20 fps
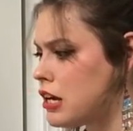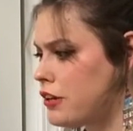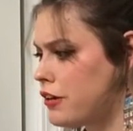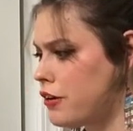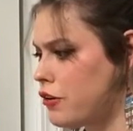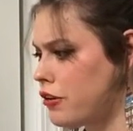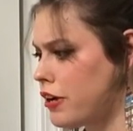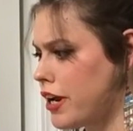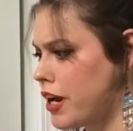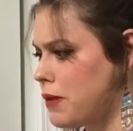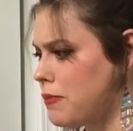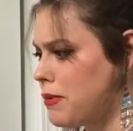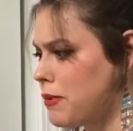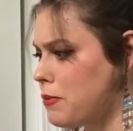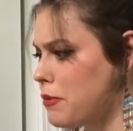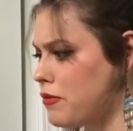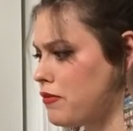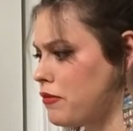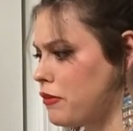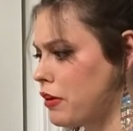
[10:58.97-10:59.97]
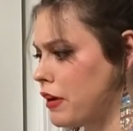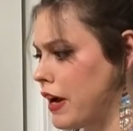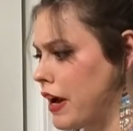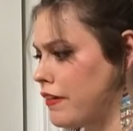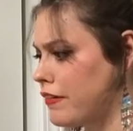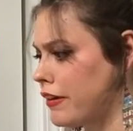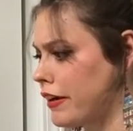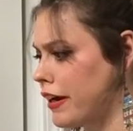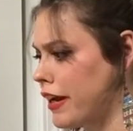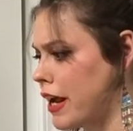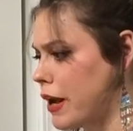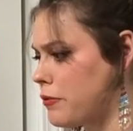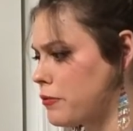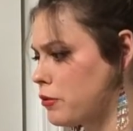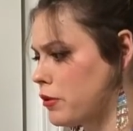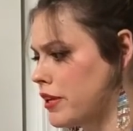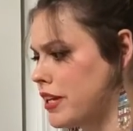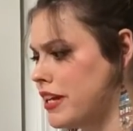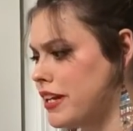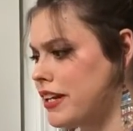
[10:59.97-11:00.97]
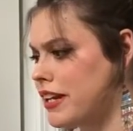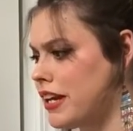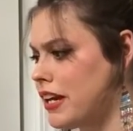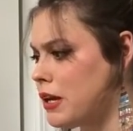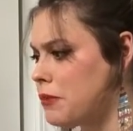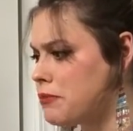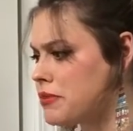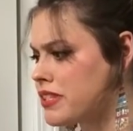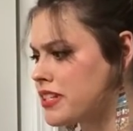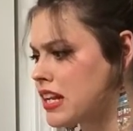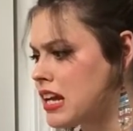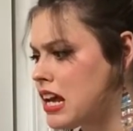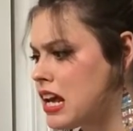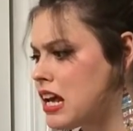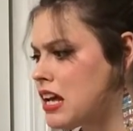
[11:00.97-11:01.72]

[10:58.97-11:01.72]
No keeper before ever kept what he keeps.